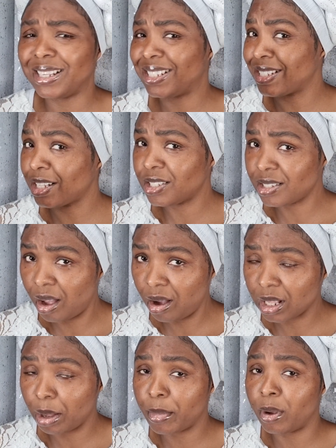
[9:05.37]
This is a
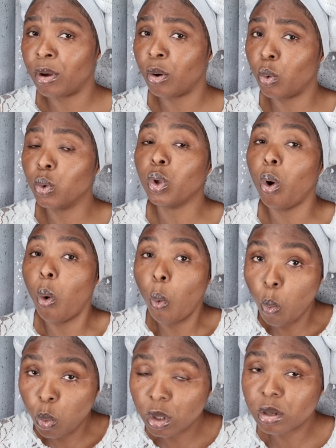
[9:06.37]
song that my good
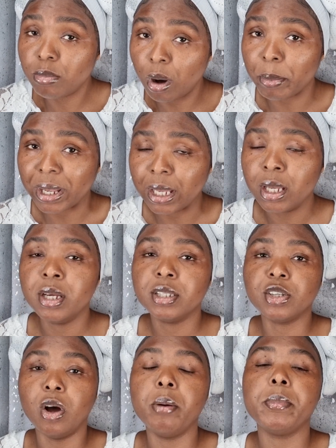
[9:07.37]
old mummy
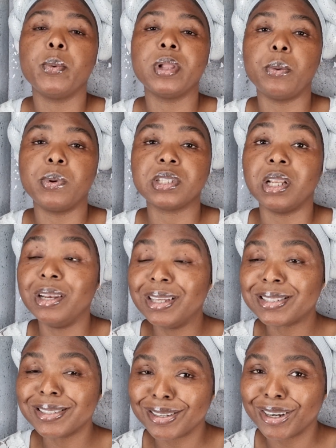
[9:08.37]
taught me when I was a
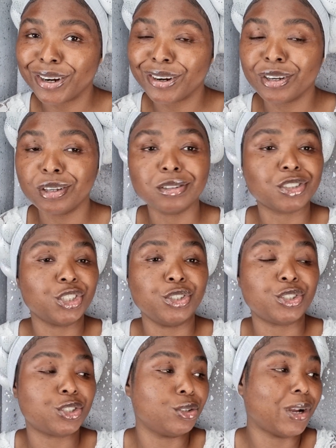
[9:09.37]
little girl. She
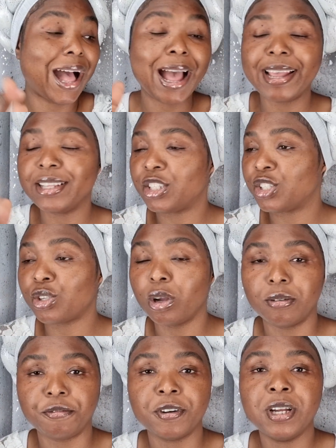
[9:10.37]
used to hide
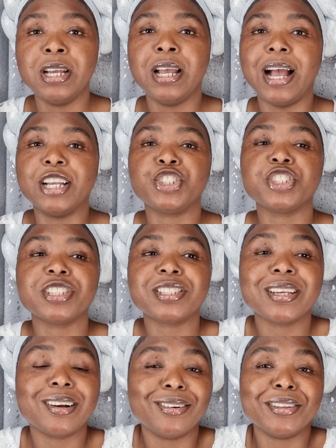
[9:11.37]
stuff and she used to
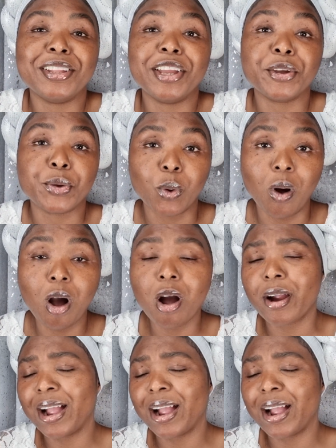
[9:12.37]
sing how near you are.